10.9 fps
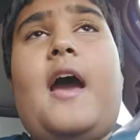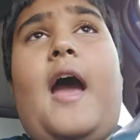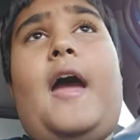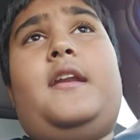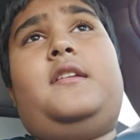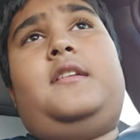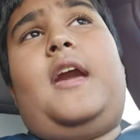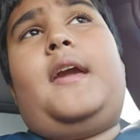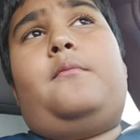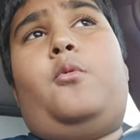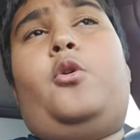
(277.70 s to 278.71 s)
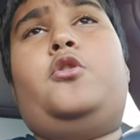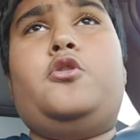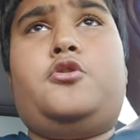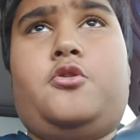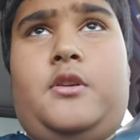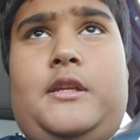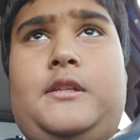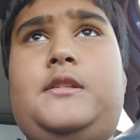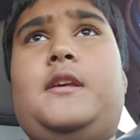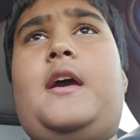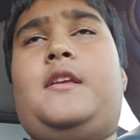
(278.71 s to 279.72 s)
and gain more
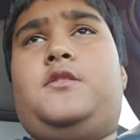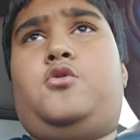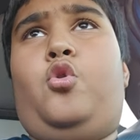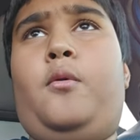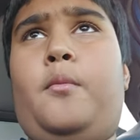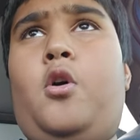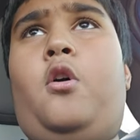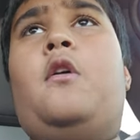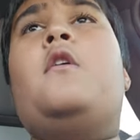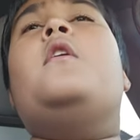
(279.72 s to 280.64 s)
nutrients and store more.